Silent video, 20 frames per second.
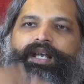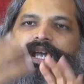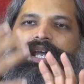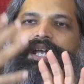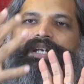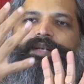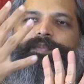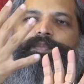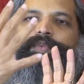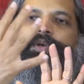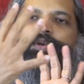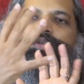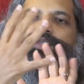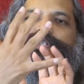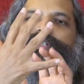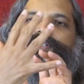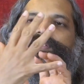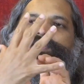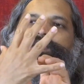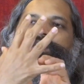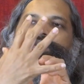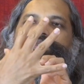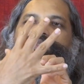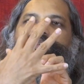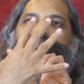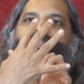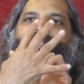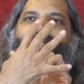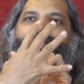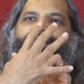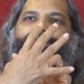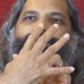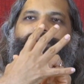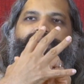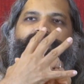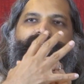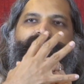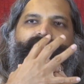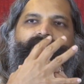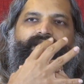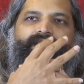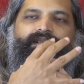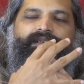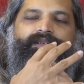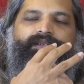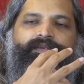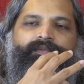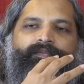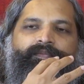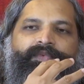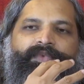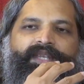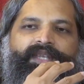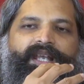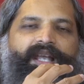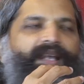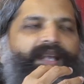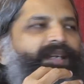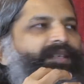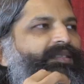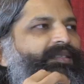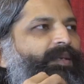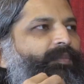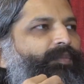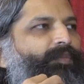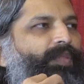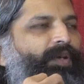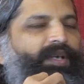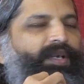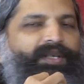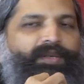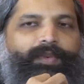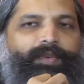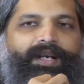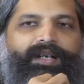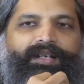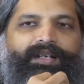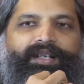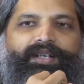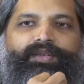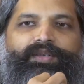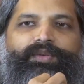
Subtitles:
and approach the source of the aspiration. And at some point one day